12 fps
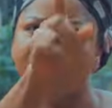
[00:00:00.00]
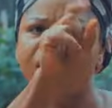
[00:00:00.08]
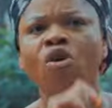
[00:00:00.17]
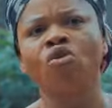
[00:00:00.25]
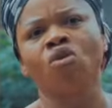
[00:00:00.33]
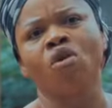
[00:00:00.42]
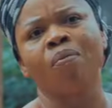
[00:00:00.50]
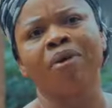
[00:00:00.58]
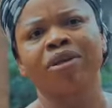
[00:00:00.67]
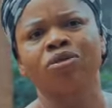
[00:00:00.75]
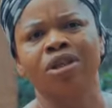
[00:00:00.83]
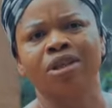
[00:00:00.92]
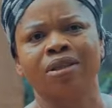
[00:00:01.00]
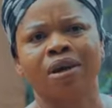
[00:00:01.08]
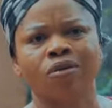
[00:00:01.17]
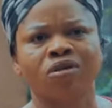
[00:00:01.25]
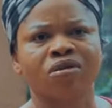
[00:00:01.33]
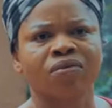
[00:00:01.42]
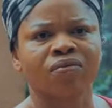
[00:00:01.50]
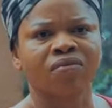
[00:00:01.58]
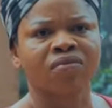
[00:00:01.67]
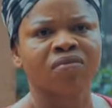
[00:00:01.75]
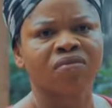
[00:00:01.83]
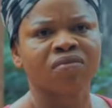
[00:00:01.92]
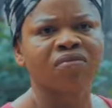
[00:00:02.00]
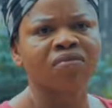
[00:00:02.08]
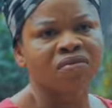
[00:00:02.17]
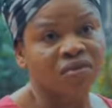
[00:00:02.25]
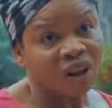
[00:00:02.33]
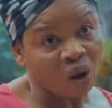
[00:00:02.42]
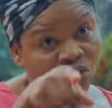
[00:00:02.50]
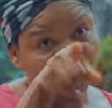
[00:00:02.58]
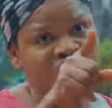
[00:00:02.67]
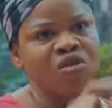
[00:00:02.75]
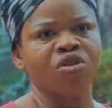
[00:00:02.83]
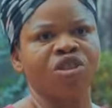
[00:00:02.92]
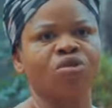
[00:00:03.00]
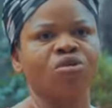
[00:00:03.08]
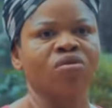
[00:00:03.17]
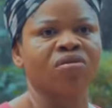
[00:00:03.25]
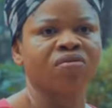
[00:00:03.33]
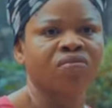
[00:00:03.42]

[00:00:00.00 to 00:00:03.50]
I know you come back to this house. I'll deal with you.